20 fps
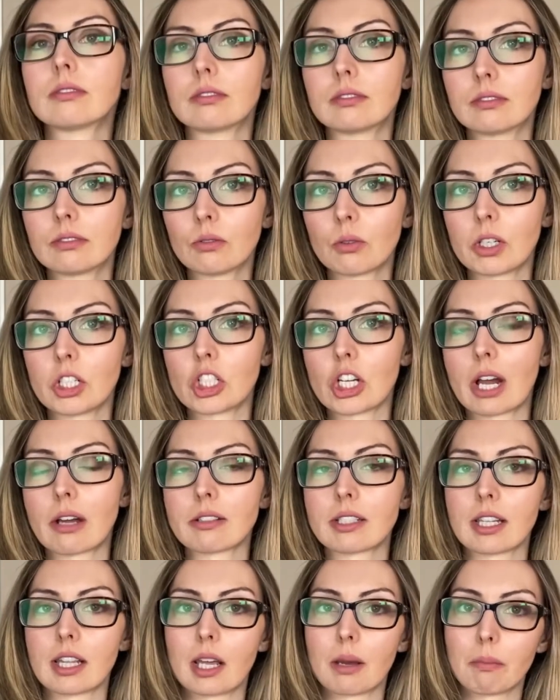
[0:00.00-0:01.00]
reach out to
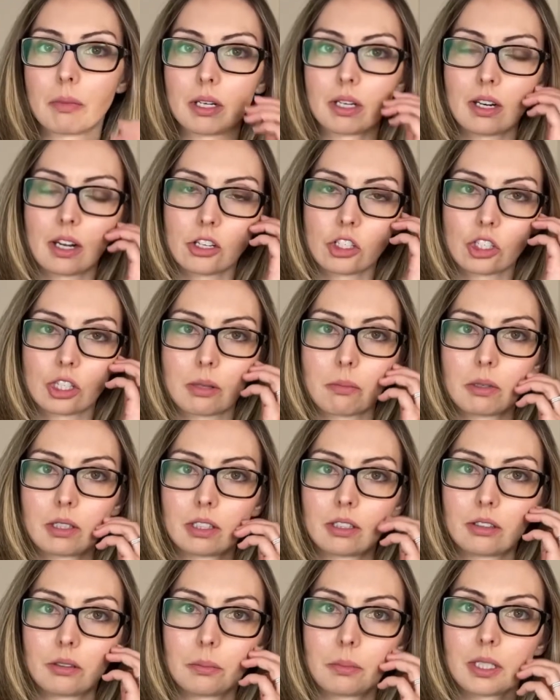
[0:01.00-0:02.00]
them and nudge them a
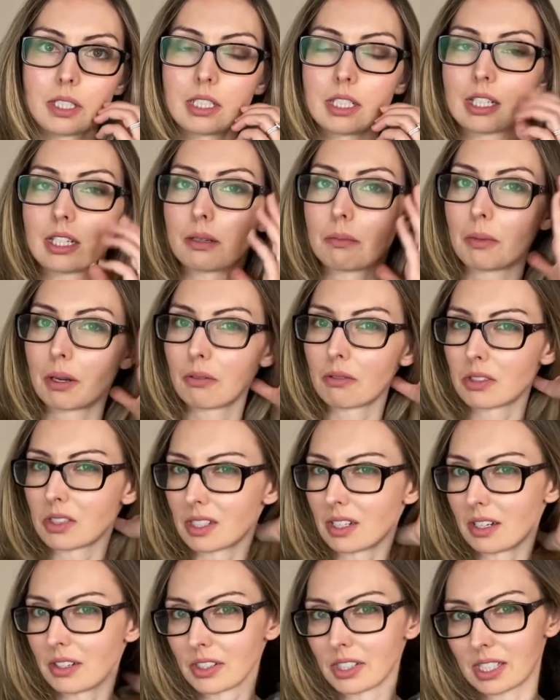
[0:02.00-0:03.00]
little bit to get my
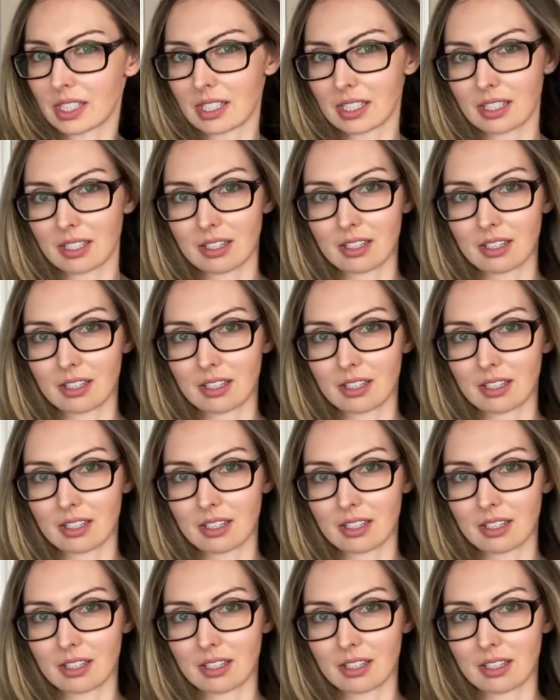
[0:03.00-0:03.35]
results,